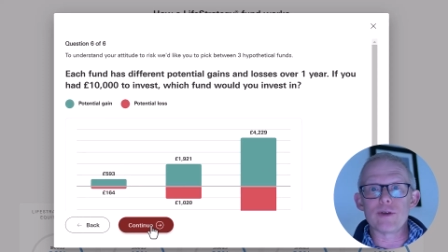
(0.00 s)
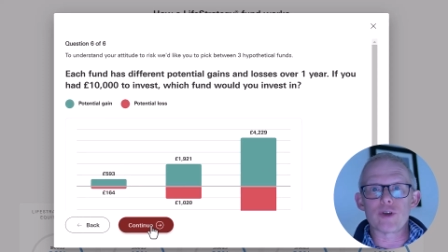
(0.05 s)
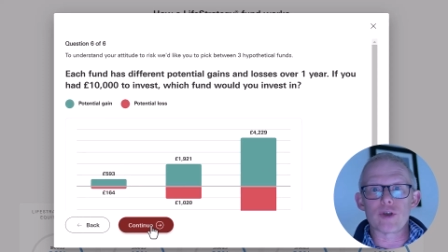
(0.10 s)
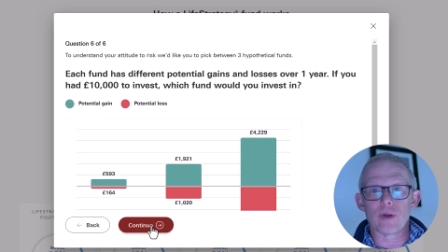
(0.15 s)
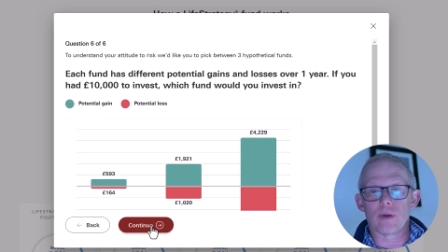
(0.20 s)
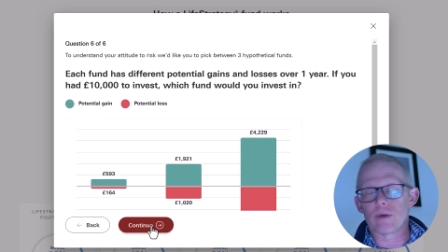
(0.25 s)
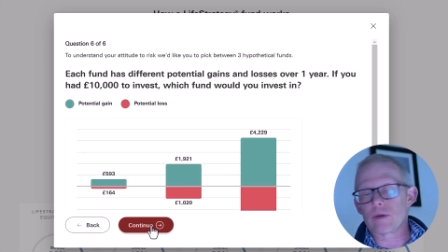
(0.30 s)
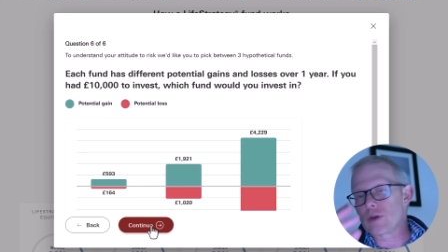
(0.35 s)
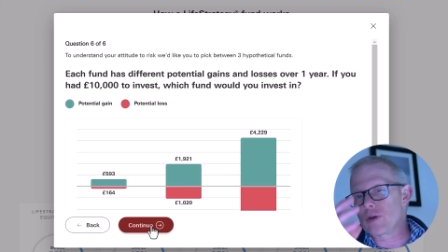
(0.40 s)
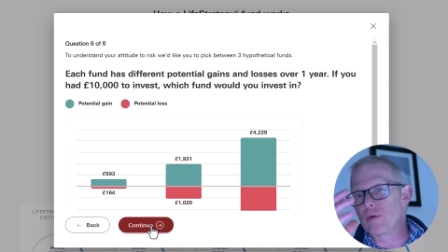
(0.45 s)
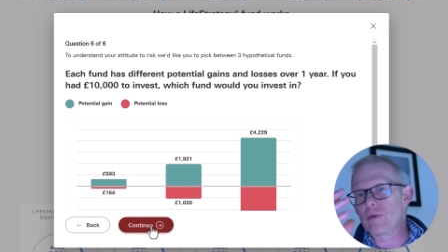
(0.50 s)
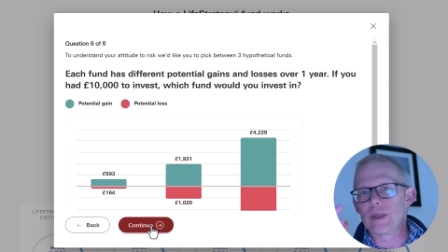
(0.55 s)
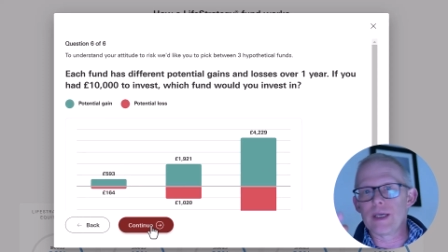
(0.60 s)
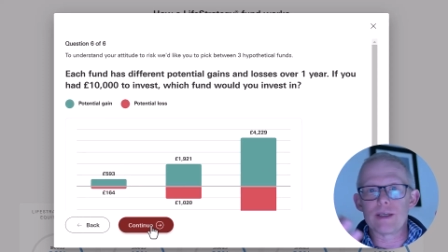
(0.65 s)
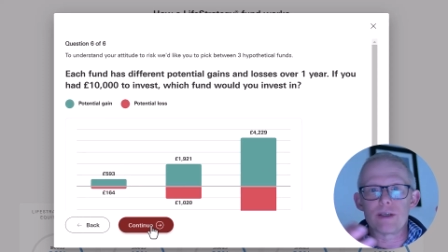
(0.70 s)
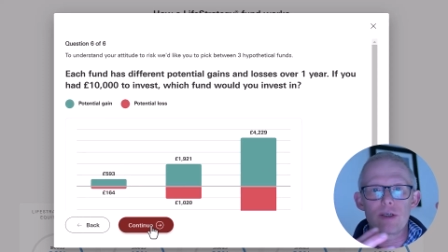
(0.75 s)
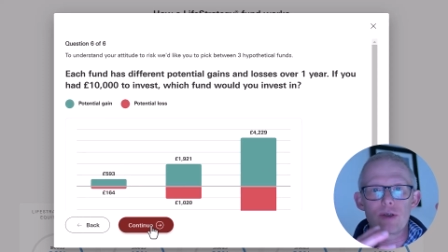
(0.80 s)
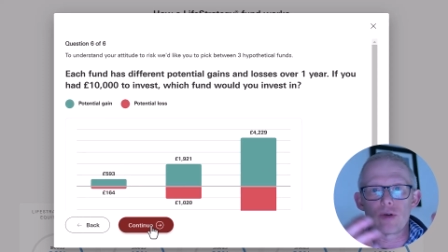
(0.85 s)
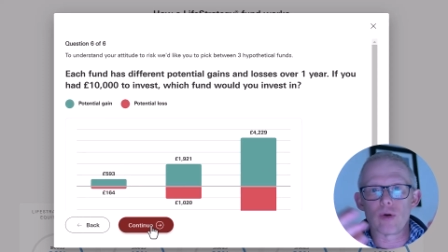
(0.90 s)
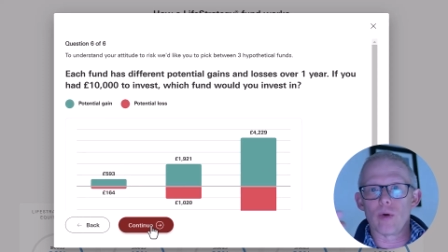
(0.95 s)
so this is
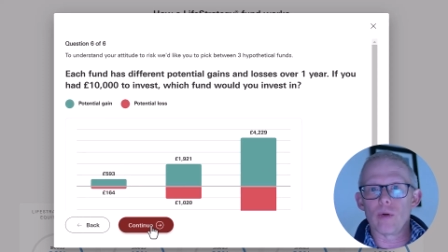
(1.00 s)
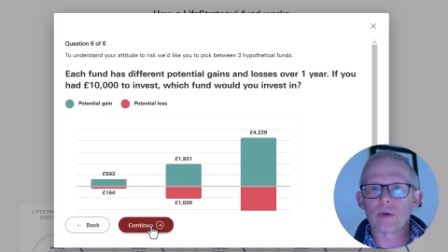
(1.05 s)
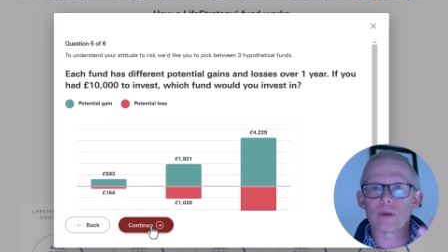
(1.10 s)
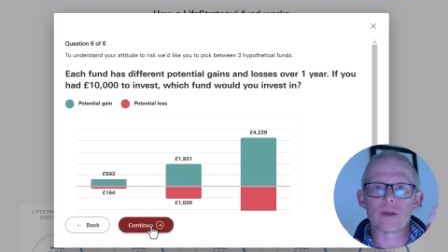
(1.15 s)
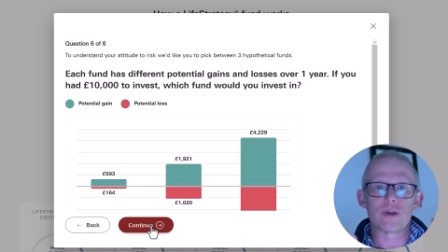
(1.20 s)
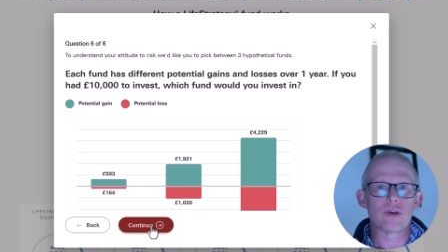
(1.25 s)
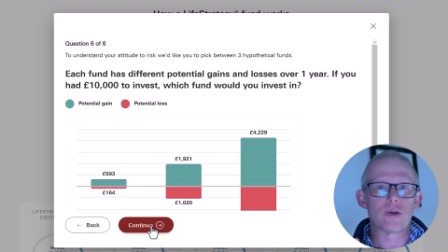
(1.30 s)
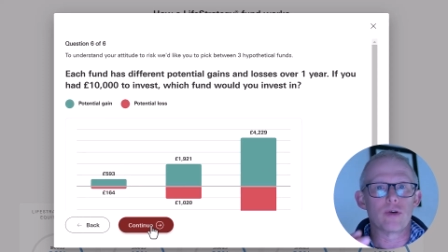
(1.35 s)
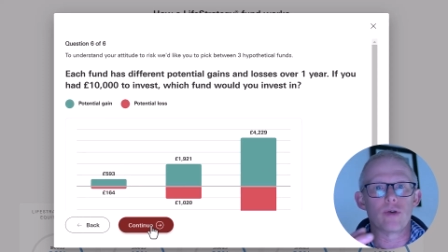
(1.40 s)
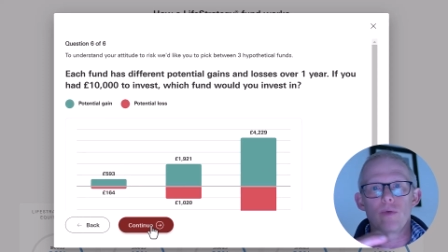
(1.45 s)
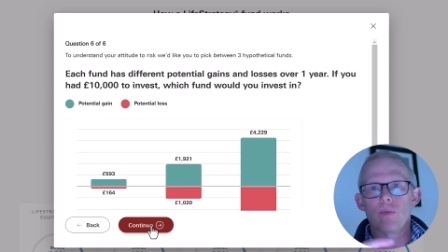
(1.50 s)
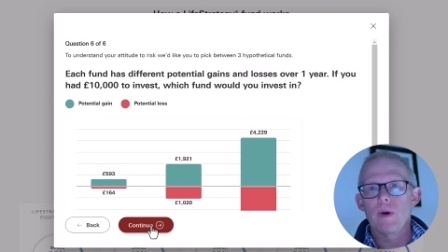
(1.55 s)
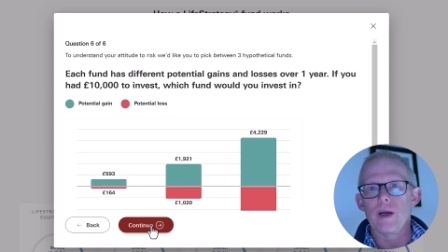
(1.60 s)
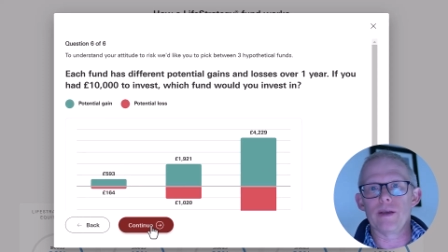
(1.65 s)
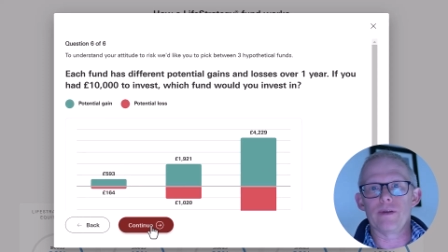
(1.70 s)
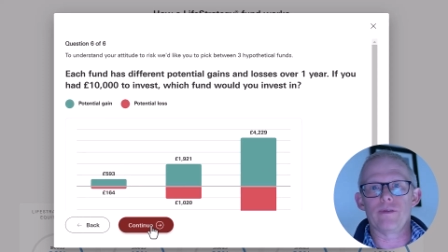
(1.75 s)
all to do with